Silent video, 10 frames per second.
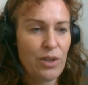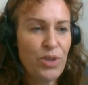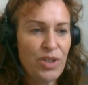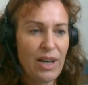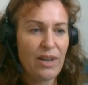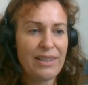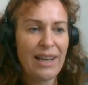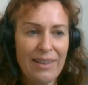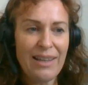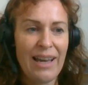user, on the
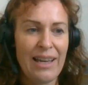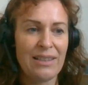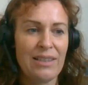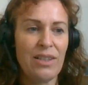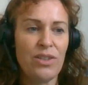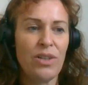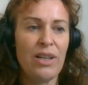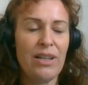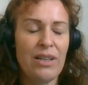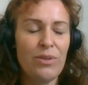other hand,
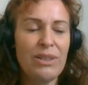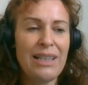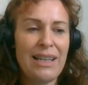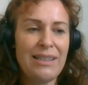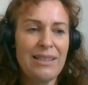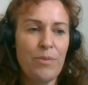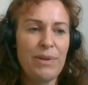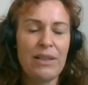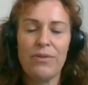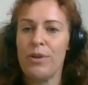utilizes the
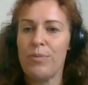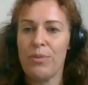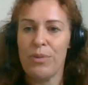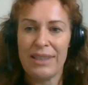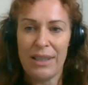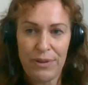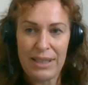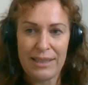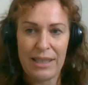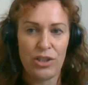platform with
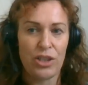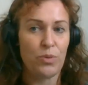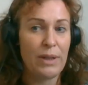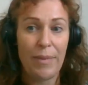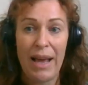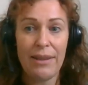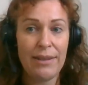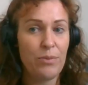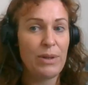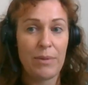different stages, when I'm
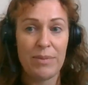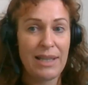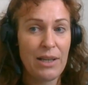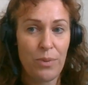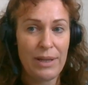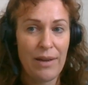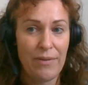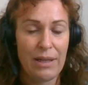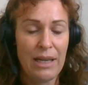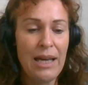healthy, when I'm sick,
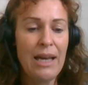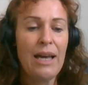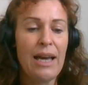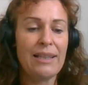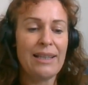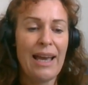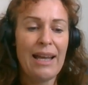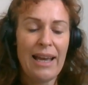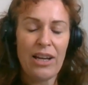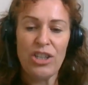whenever, and
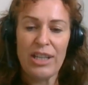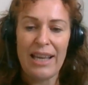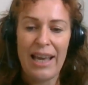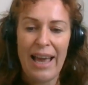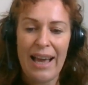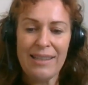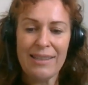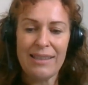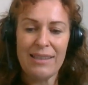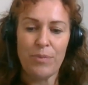can actually
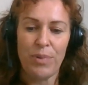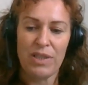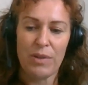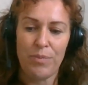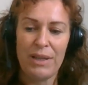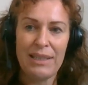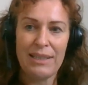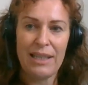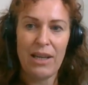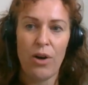access the
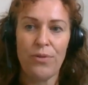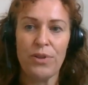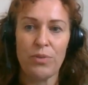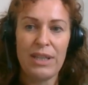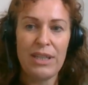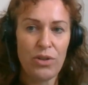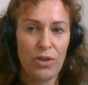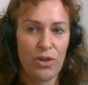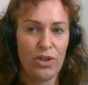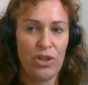possibility of the
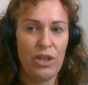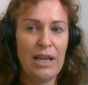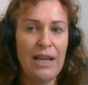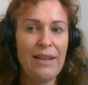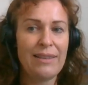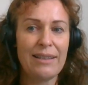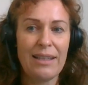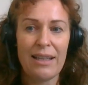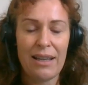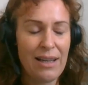research that
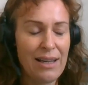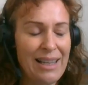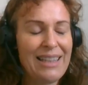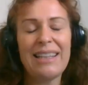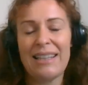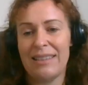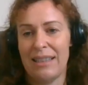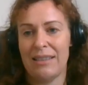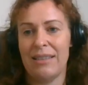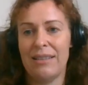the clinic
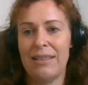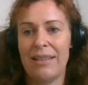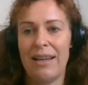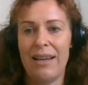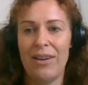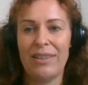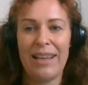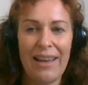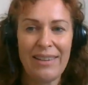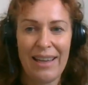did. Yeah, on the
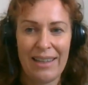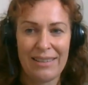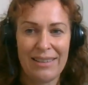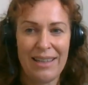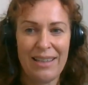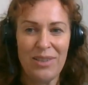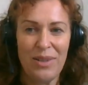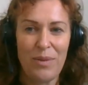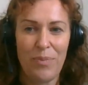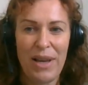other hand, yeah, so
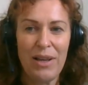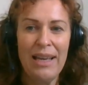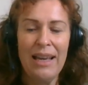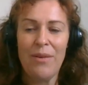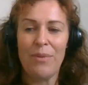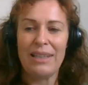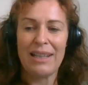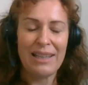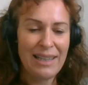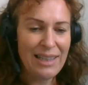in the back, when the
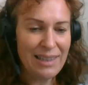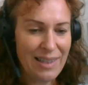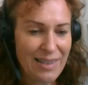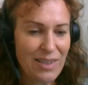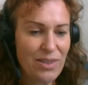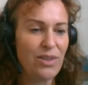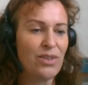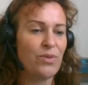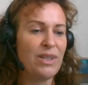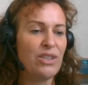clinic does the
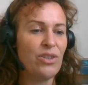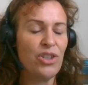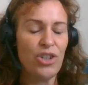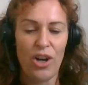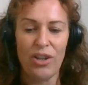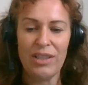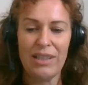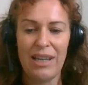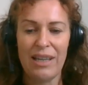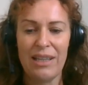certain research
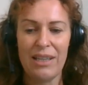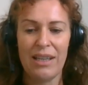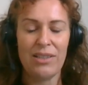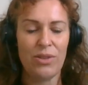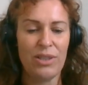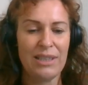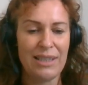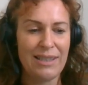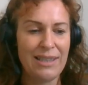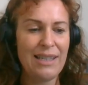on a certain
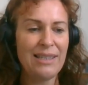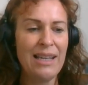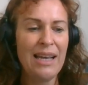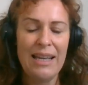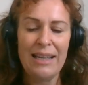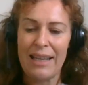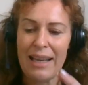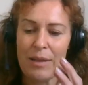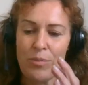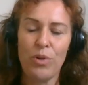disease, they
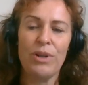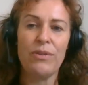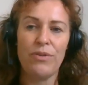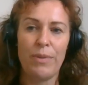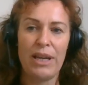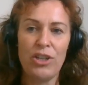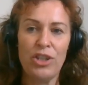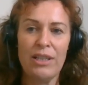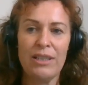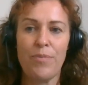get more
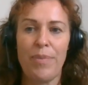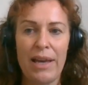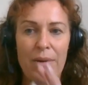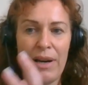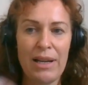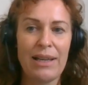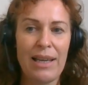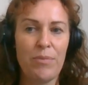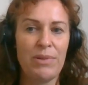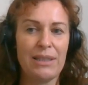information. The biomarker can be